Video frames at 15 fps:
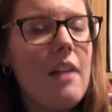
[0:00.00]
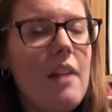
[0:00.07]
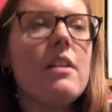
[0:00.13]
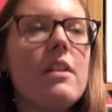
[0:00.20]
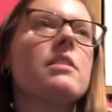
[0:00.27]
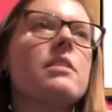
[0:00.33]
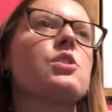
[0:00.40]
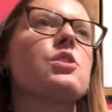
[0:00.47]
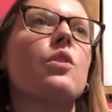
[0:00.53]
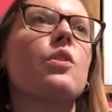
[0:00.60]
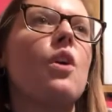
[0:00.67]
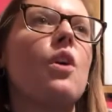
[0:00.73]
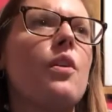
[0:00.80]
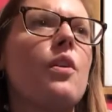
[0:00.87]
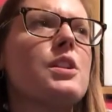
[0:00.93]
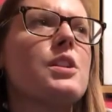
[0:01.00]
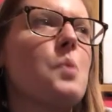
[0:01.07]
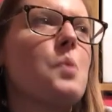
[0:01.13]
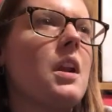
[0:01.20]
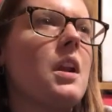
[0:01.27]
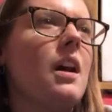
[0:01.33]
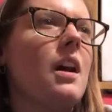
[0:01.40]
And then the chocolate orange
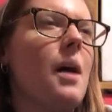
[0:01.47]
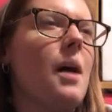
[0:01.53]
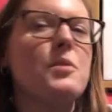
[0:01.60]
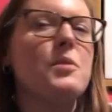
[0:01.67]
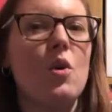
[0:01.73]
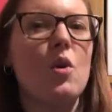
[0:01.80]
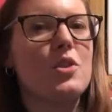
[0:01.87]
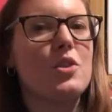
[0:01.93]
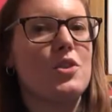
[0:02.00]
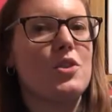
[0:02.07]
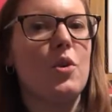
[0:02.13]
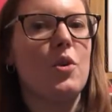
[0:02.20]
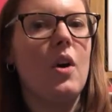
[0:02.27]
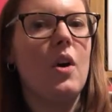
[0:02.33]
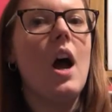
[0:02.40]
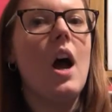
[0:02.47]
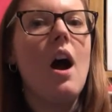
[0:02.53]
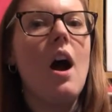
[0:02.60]
one, I'm not sure.